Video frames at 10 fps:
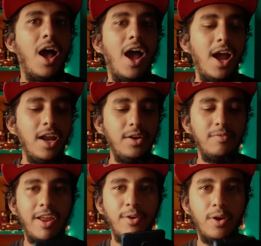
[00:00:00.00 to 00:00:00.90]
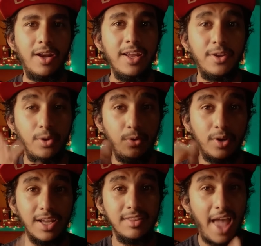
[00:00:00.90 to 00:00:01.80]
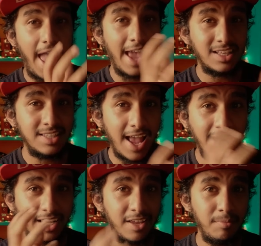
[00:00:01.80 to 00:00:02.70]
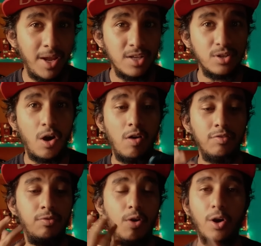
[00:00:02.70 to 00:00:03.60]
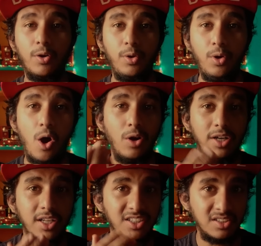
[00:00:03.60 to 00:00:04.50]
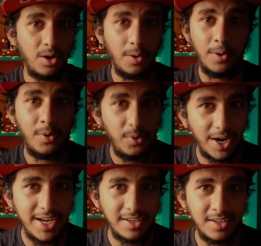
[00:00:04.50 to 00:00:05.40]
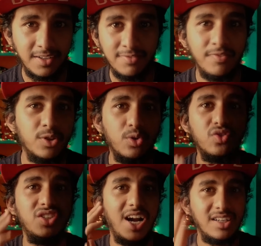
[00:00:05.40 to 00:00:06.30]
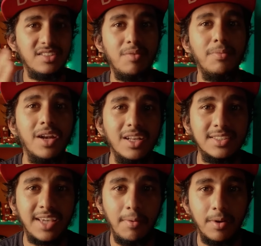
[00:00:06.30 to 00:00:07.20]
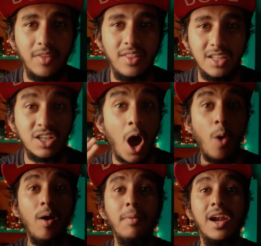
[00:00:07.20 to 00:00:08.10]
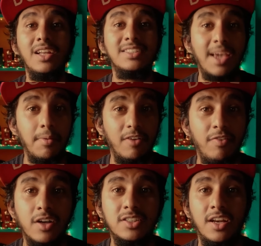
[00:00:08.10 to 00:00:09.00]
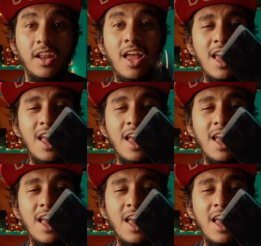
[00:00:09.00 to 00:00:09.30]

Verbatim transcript: And when you click, you get the exact image of what you already saw, right? So that is a mirrorless camera. That's how a mirrorless camera functions.